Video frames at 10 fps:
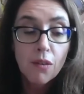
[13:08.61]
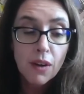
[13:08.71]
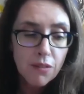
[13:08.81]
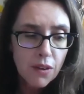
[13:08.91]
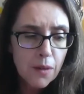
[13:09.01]

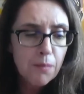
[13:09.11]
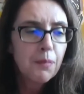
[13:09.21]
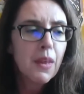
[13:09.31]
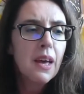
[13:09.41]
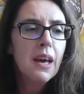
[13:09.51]

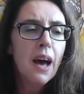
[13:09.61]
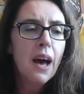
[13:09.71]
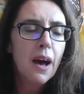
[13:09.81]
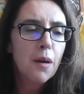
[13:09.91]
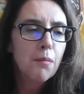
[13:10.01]
However,
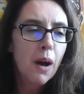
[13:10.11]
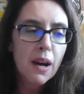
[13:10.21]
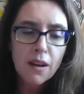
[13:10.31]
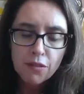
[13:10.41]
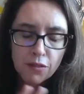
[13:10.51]

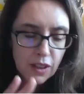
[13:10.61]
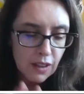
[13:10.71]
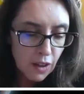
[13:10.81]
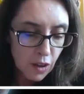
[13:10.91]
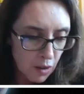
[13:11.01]
I have
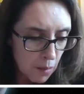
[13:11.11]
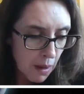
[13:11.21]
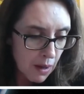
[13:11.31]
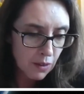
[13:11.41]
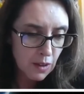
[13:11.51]
written a lot
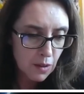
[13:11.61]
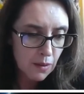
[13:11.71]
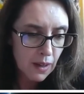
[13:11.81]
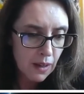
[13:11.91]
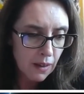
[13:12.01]
about this
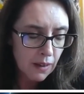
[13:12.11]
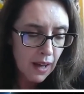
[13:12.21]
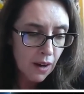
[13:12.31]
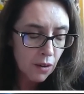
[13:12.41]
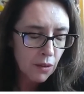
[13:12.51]

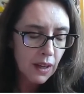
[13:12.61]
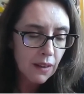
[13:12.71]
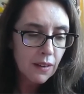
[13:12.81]
now.